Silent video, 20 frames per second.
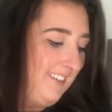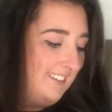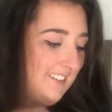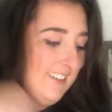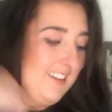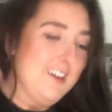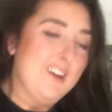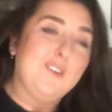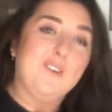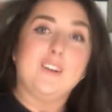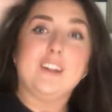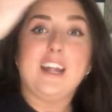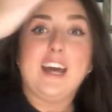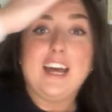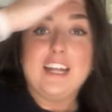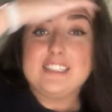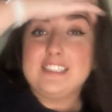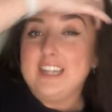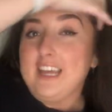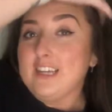well,
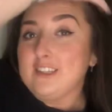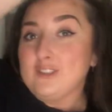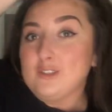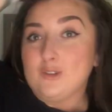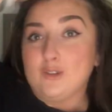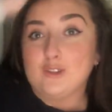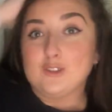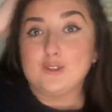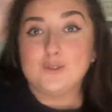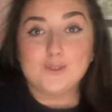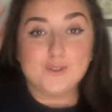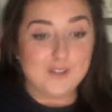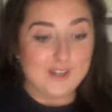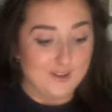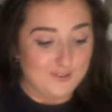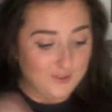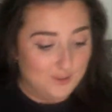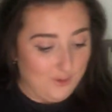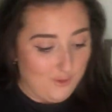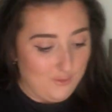9's next door, so we don't
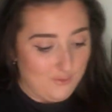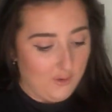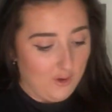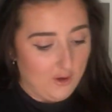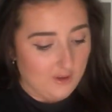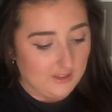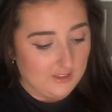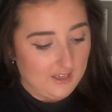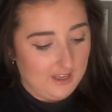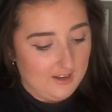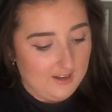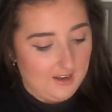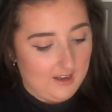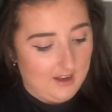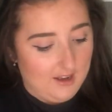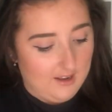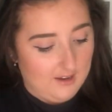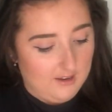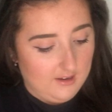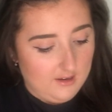have to go far to get
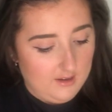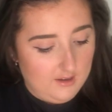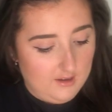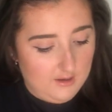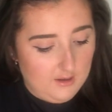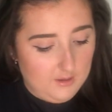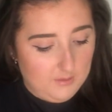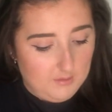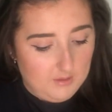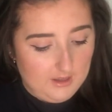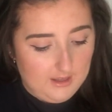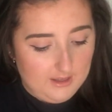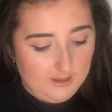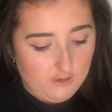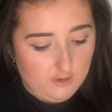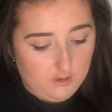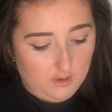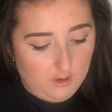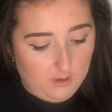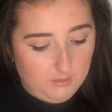9. But
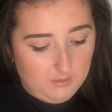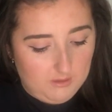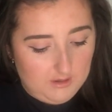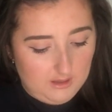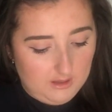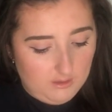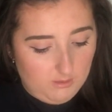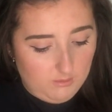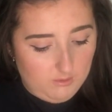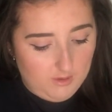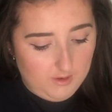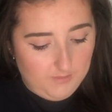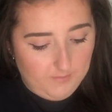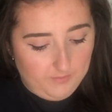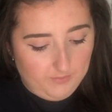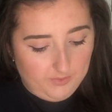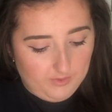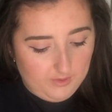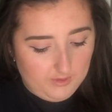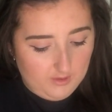let's just open this one.
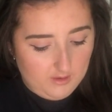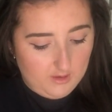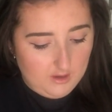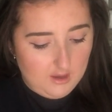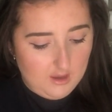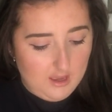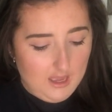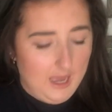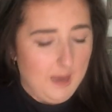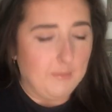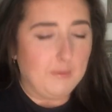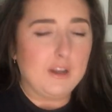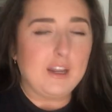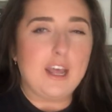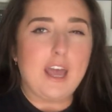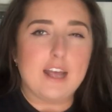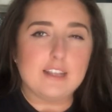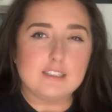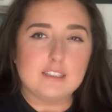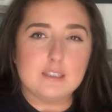I'm going
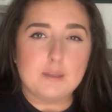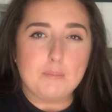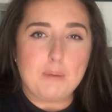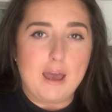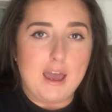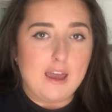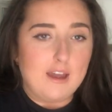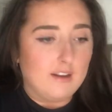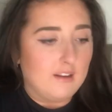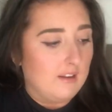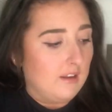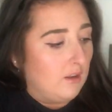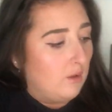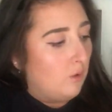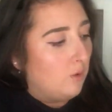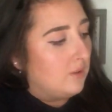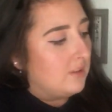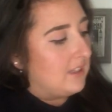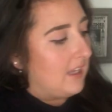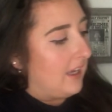to guess it's a pen. It
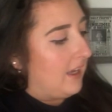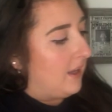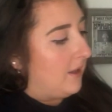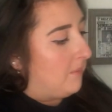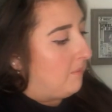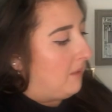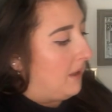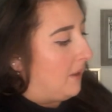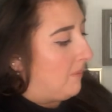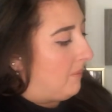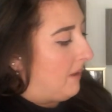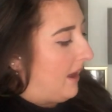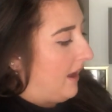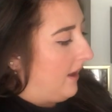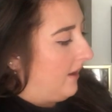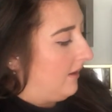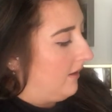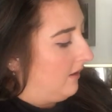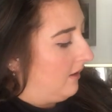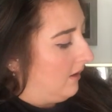looks like it'd be a
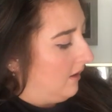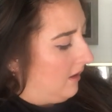pen.